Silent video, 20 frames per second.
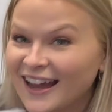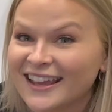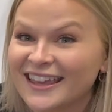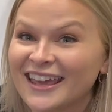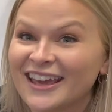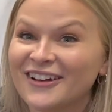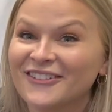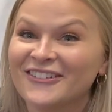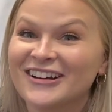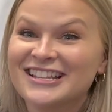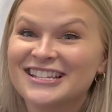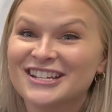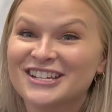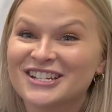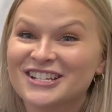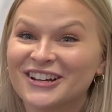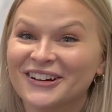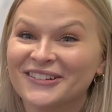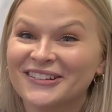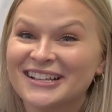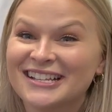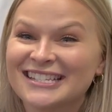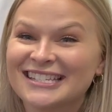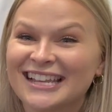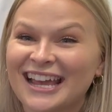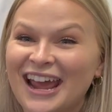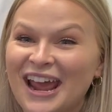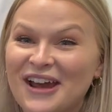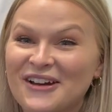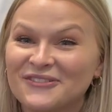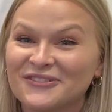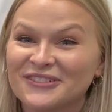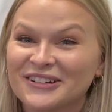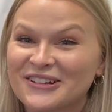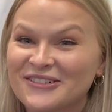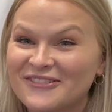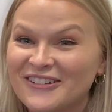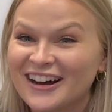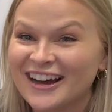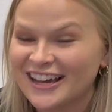can't wait to show this to
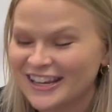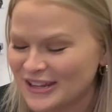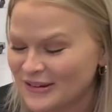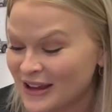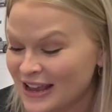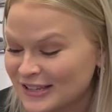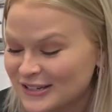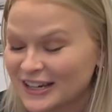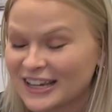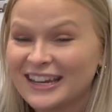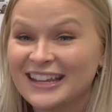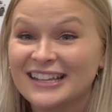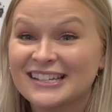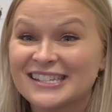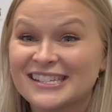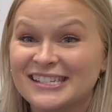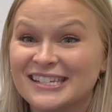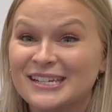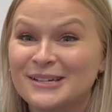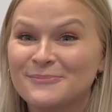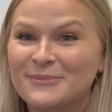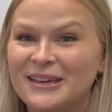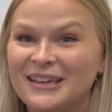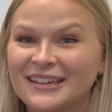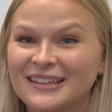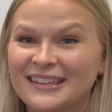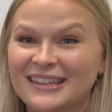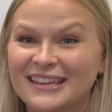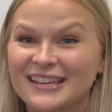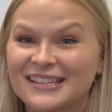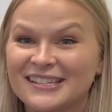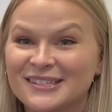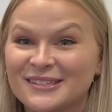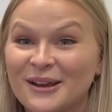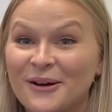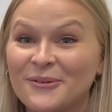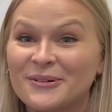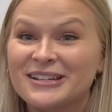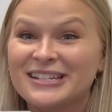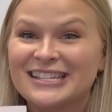everyone. You guys are getting a sneak peek of these.
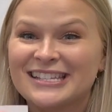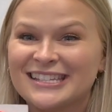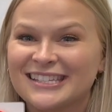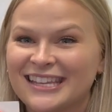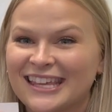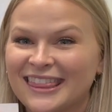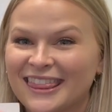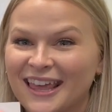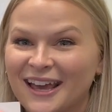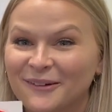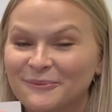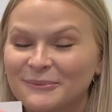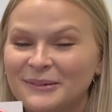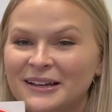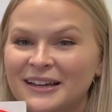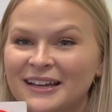No one has seen them